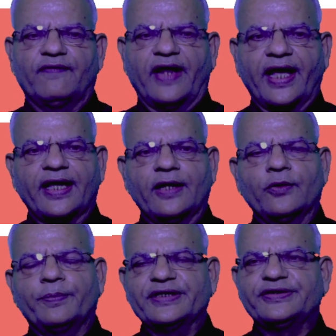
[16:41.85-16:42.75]
flank
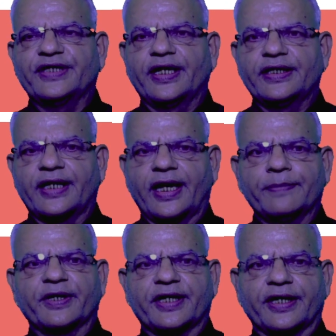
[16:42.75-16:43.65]
alopecia, and
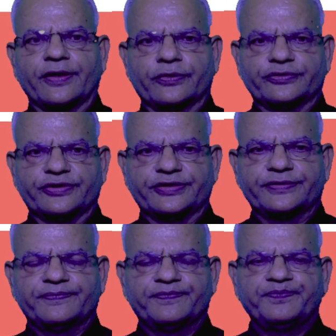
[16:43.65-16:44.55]
hyperkeratosis.